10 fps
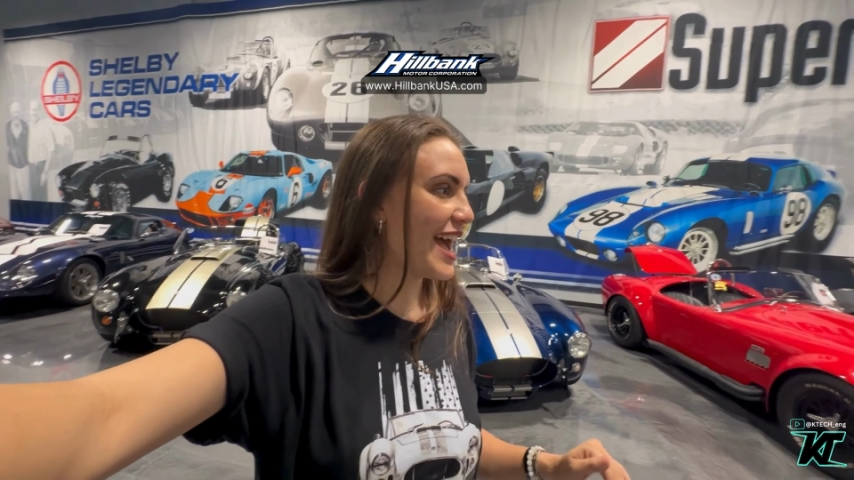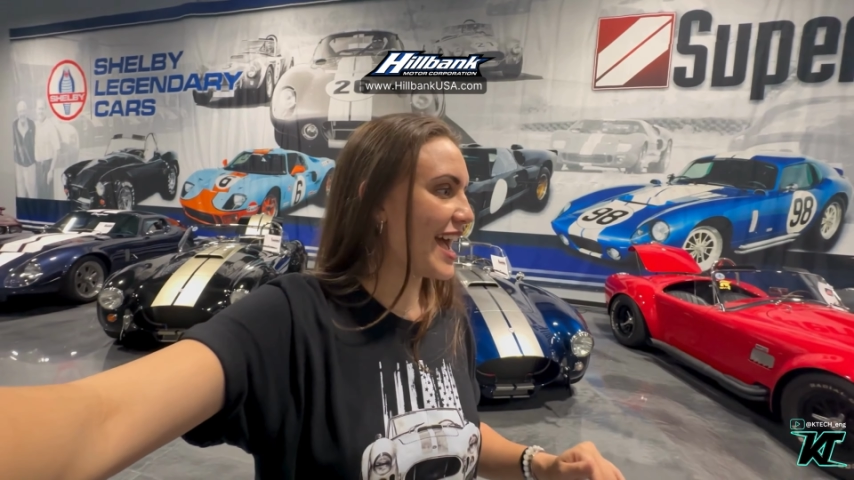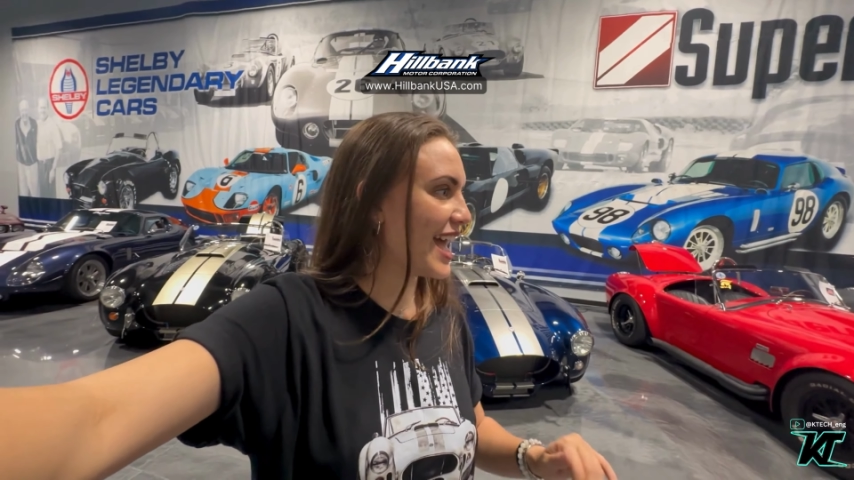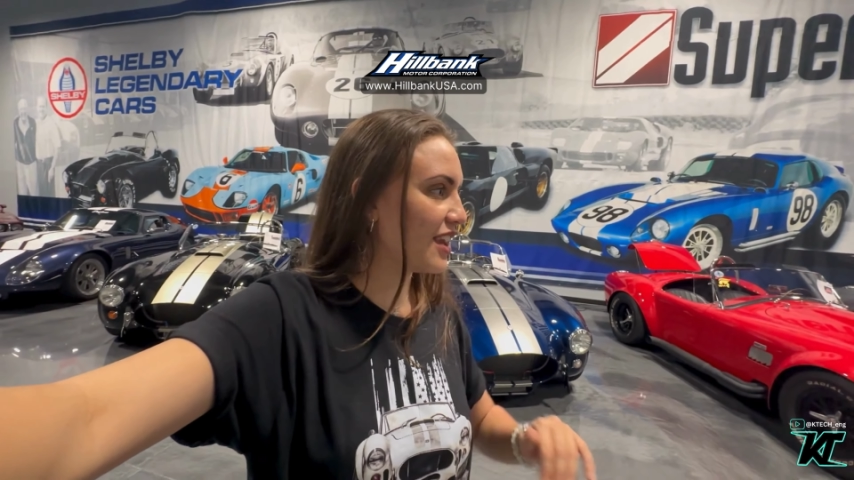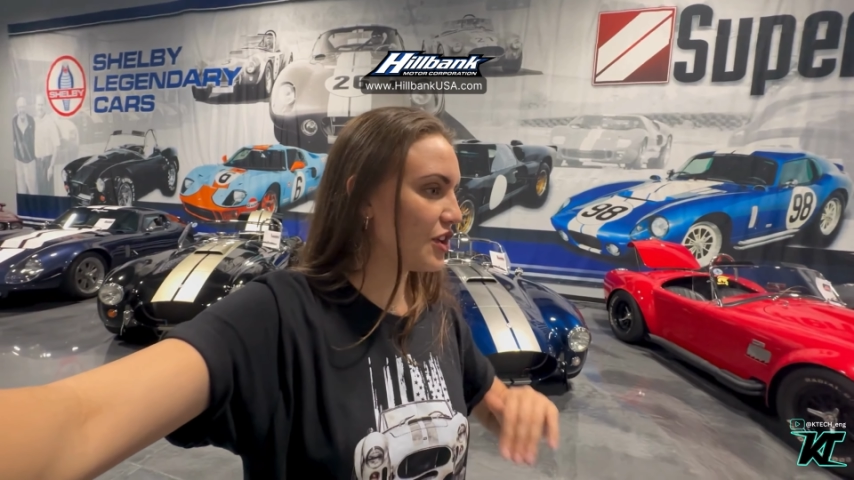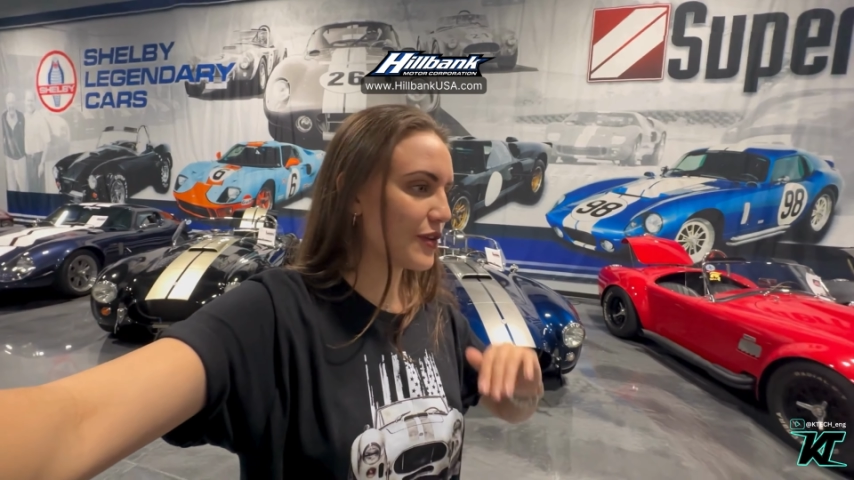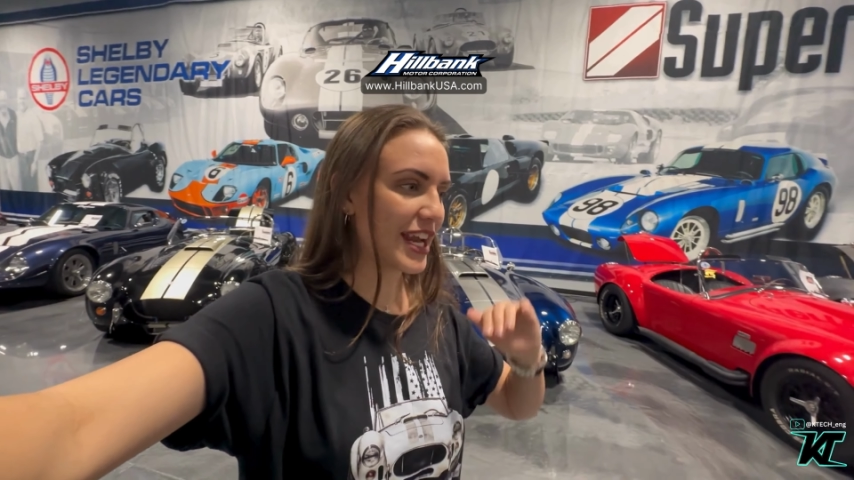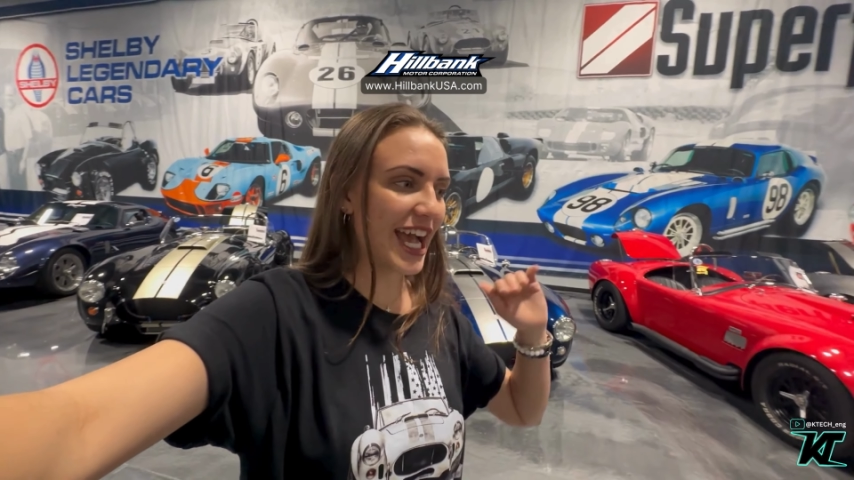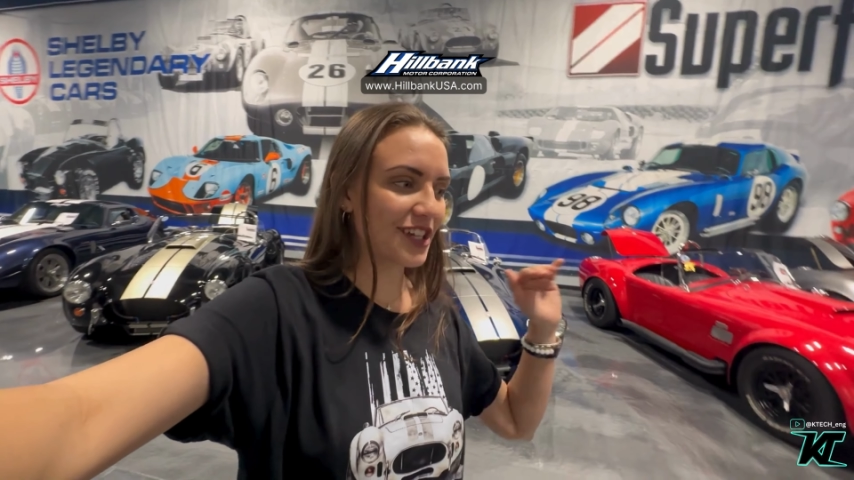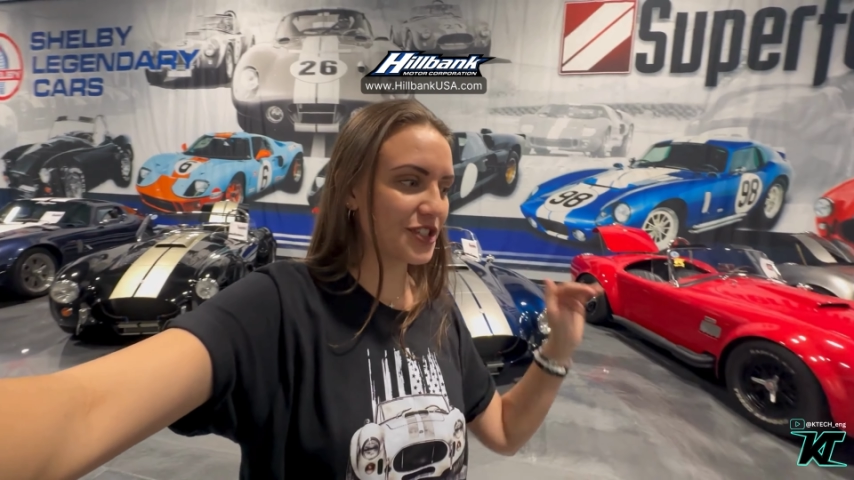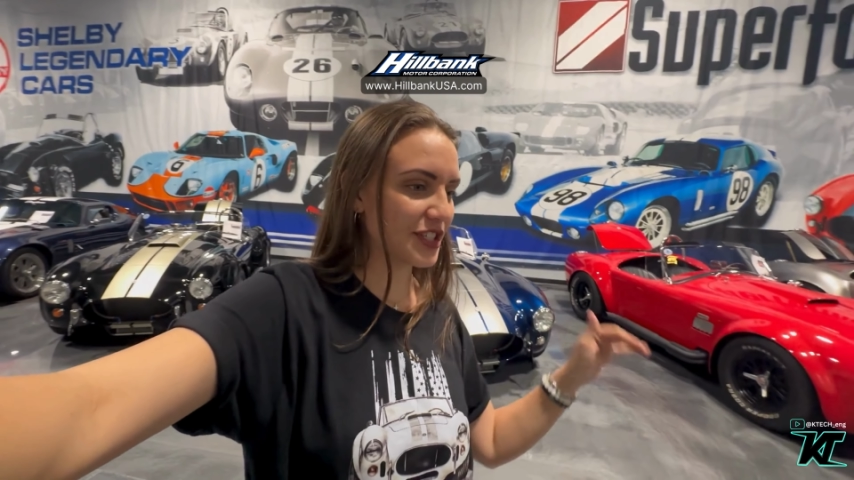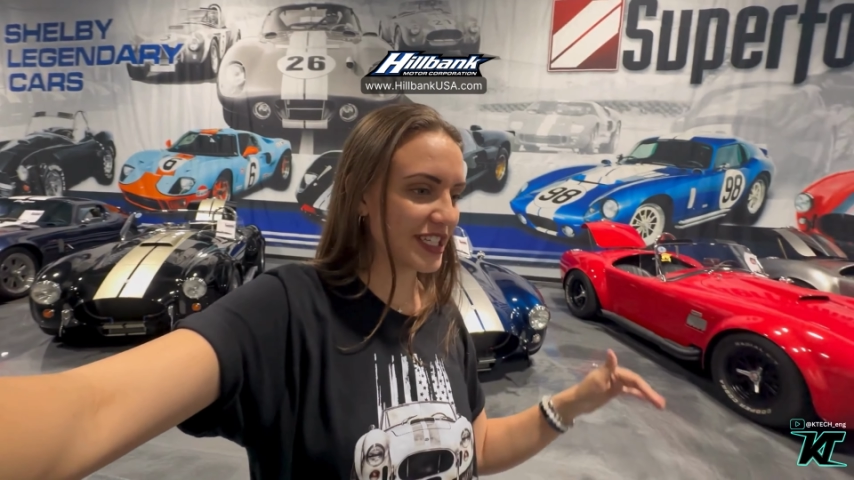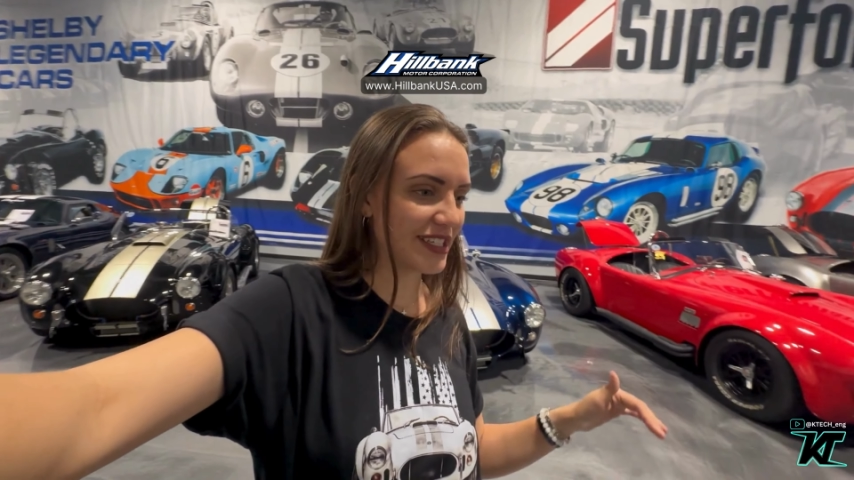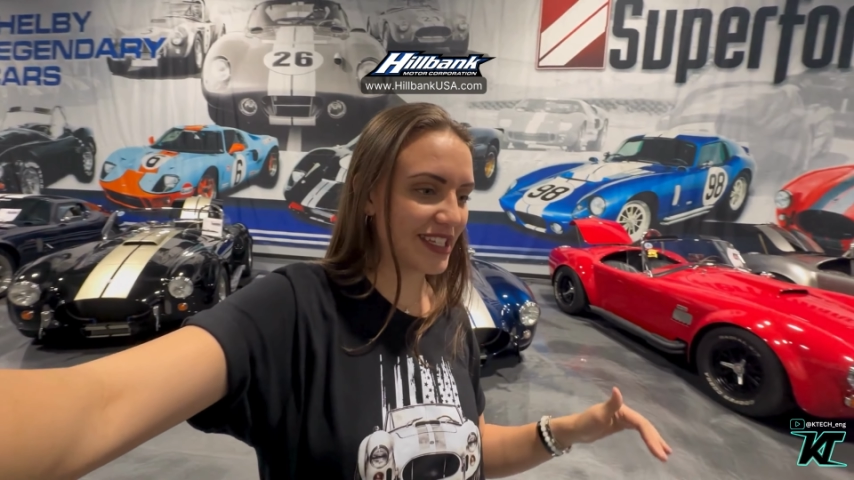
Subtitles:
and you can actually